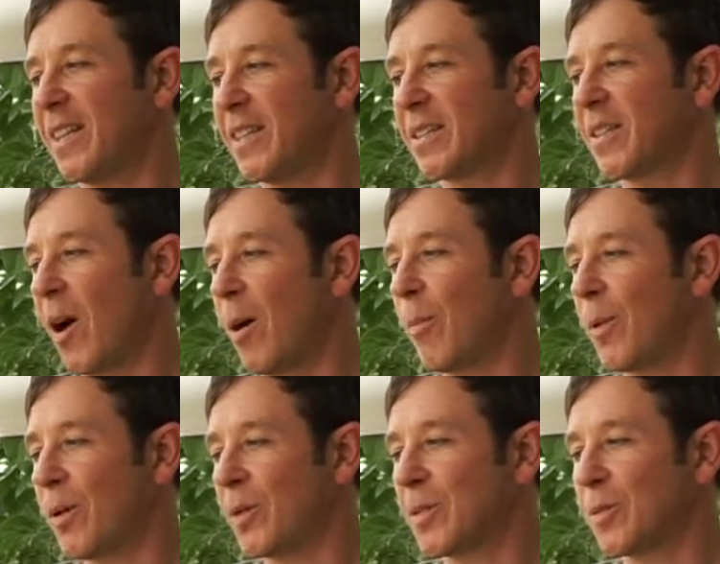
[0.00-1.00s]
this
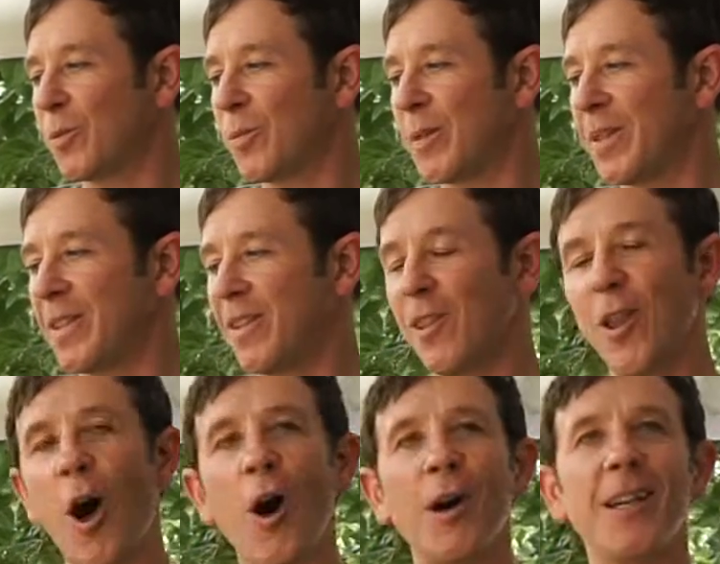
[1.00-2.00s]
compost will be the
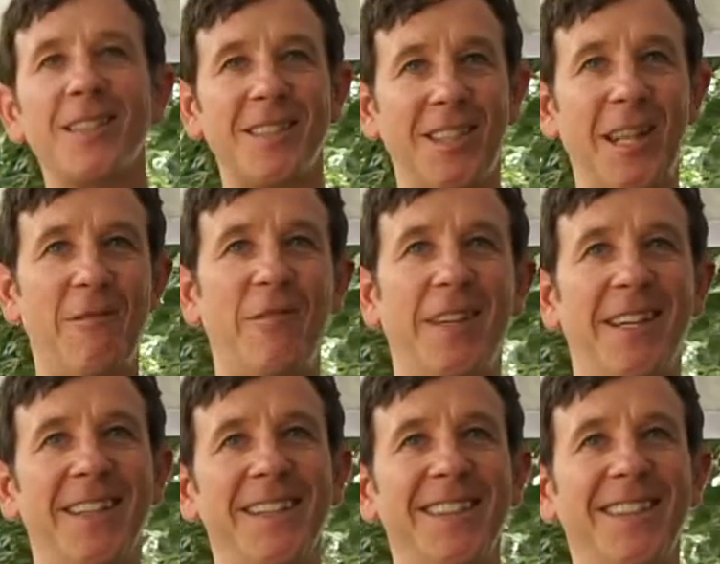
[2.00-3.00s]
longest
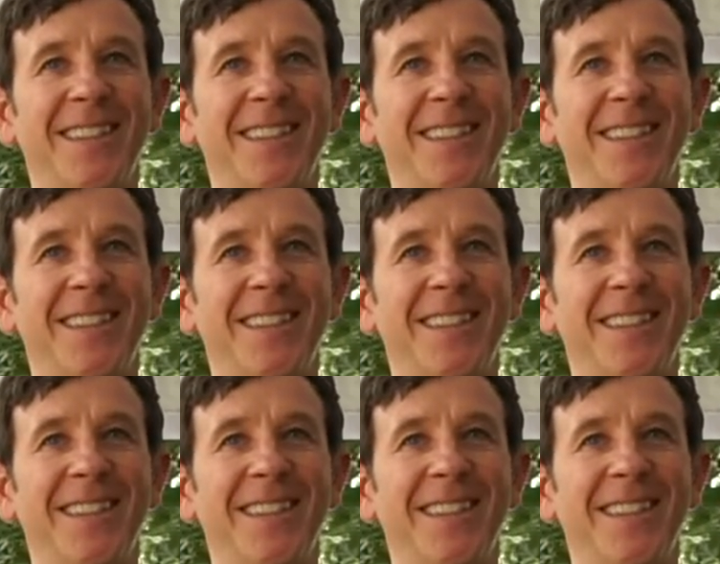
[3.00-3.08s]
living